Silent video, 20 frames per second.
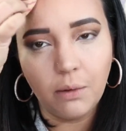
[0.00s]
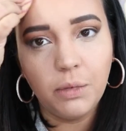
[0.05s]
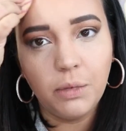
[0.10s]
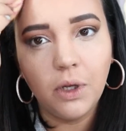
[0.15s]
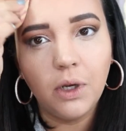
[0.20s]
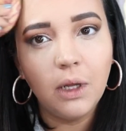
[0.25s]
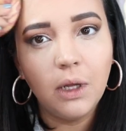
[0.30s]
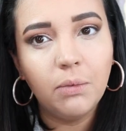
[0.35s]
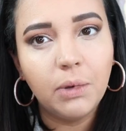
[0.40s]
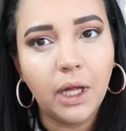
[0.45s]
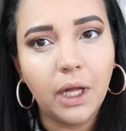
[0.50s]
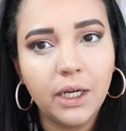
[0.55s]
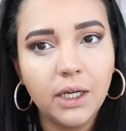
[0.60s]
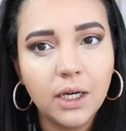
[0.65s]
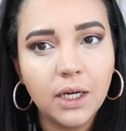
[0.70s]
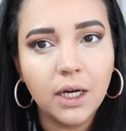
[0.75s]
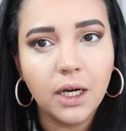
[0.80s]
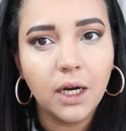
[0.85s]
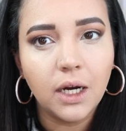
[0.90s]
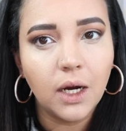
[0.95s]
beauty
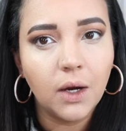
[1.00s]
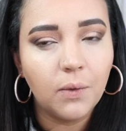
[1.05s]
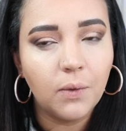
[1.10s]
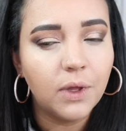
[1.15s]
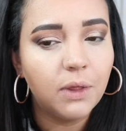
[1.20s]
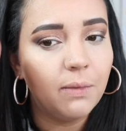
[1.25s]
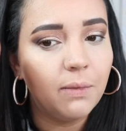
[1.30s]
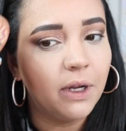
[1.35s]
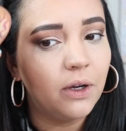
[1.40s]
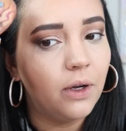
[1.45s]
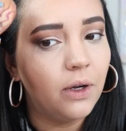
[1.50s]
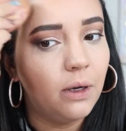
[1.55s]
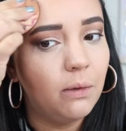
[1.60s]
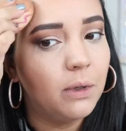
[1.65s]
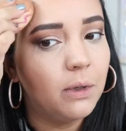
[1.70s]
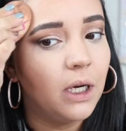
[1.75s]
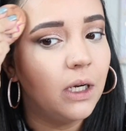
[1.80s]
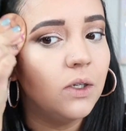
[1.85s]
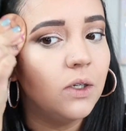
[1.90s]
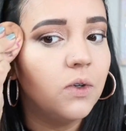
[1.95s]
blender with my cream
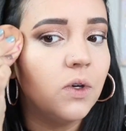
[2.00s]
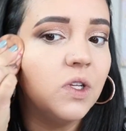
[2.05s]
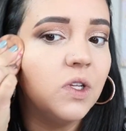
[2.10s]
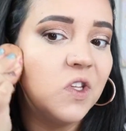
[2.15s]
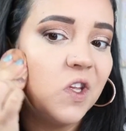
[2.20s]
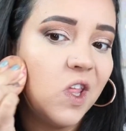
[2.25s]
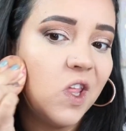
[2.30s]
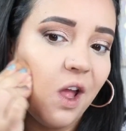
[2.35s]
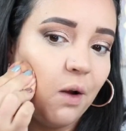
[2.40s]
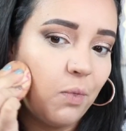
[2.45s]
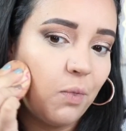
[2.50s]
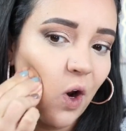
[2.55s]
contour instead of that